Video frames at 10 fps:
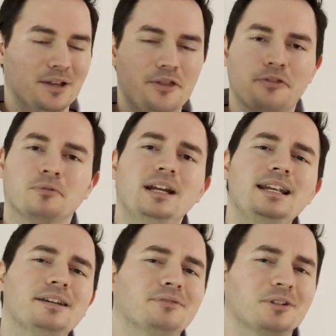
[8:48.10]
3
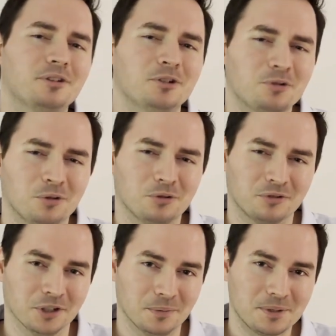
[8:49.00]
different control
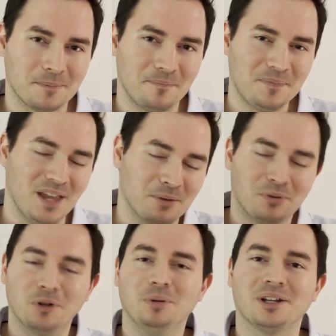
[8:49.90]
groups, and
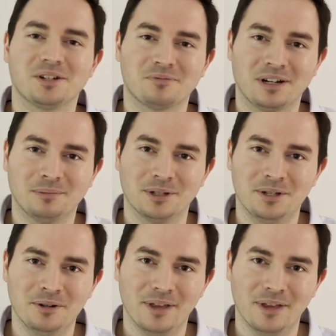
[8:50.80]
pro players were able to do